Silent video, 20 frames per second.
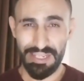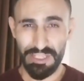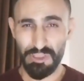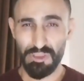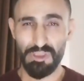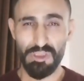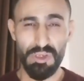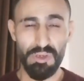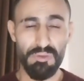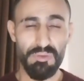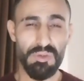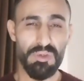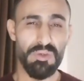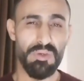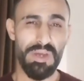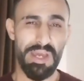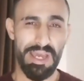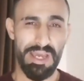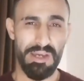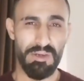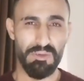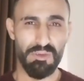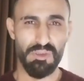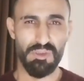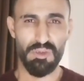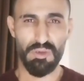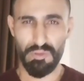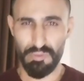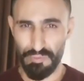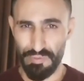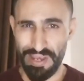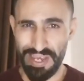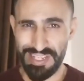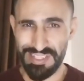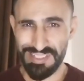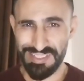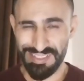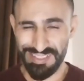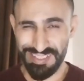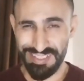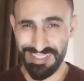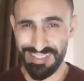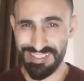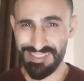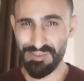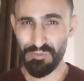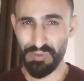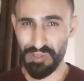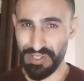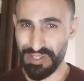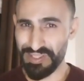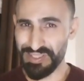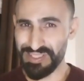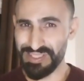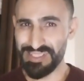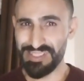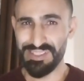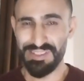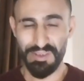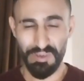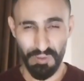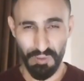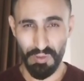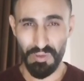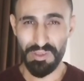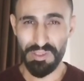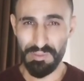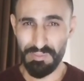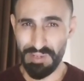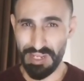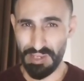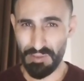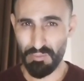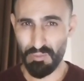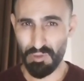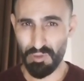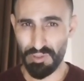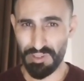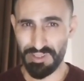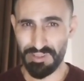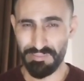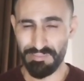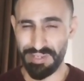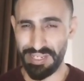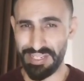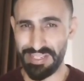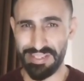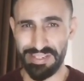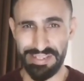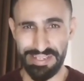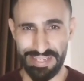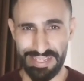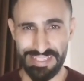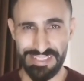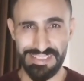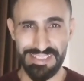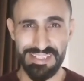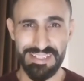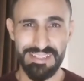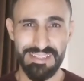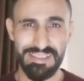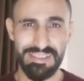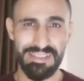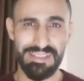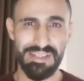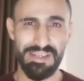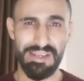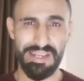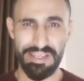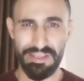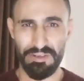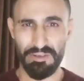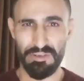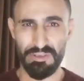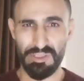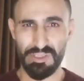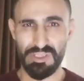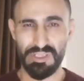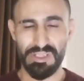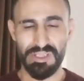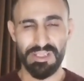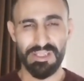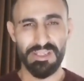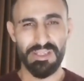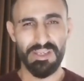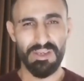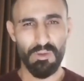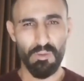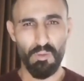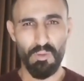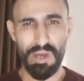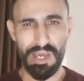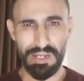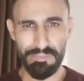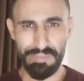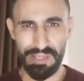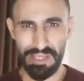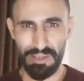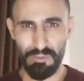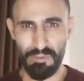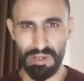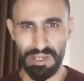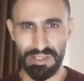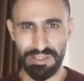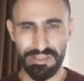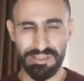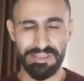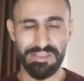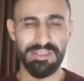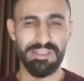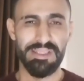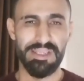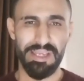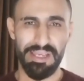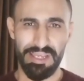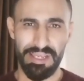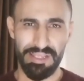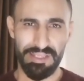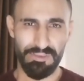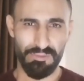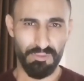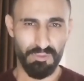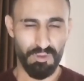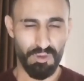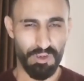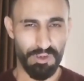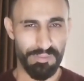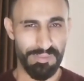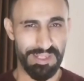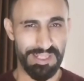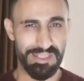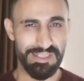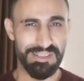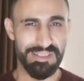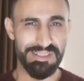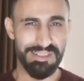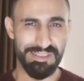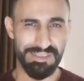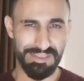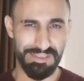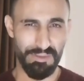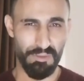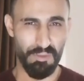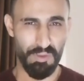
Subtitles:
I show you how to write these words on the blackboard by connecting the letters one by one and forming the